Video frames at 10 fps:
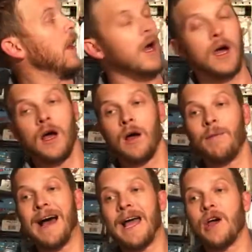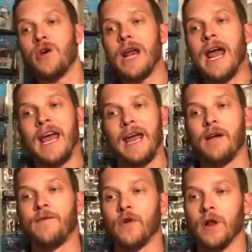I own a
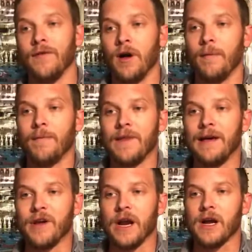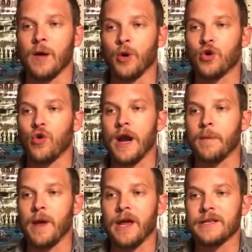handful of them. I've got a couple
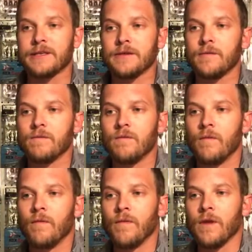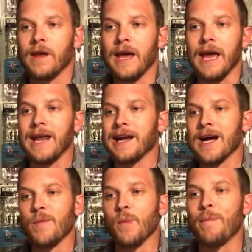crankbaits and a
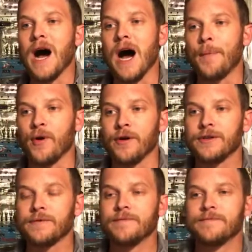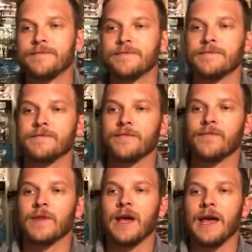couple poppers.
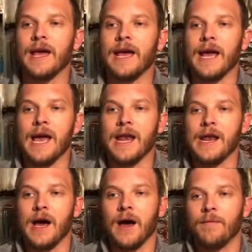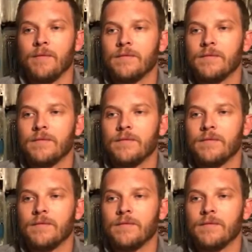And